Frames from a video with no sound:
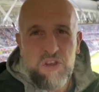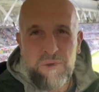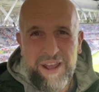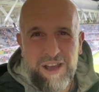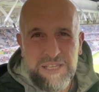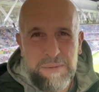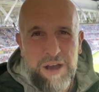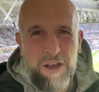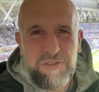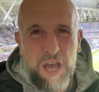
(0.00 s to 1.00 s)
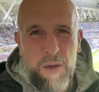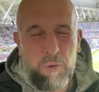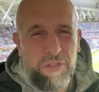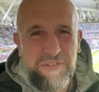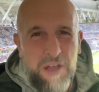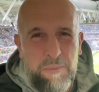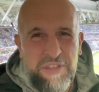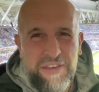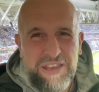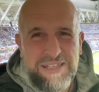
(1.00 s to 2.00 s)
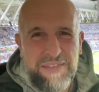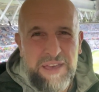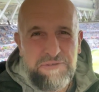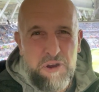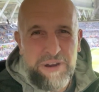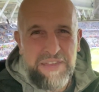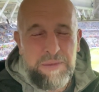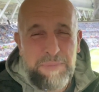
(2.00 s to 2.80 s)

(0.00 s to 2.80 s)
When I asked them at half-time what they'd done with it, they said they'd thrown it in the